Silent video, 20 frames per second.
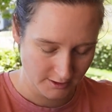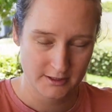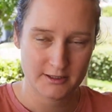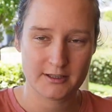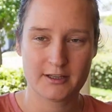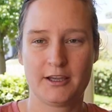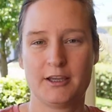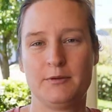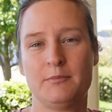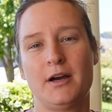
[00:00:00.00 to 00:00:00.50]

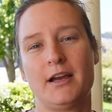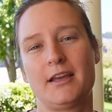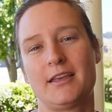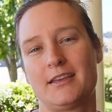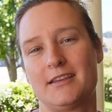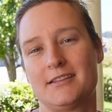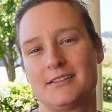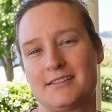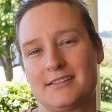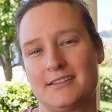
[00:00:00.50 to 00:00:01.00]
Now you might
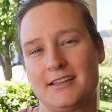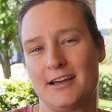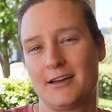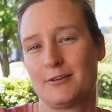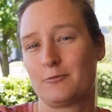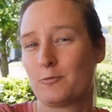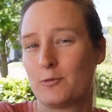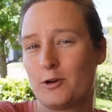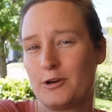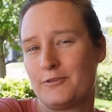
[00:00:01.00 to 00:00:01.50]
guess that
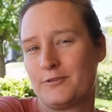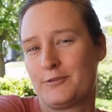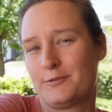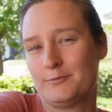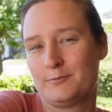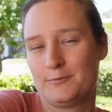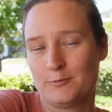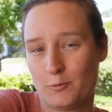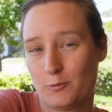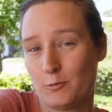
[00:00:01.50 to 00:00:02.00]
one of
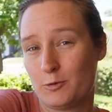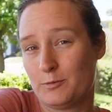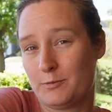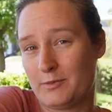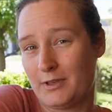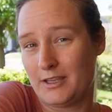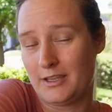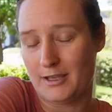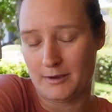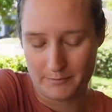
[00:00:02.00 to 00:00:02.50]
them would
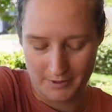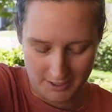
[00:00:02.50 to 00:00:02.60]
be a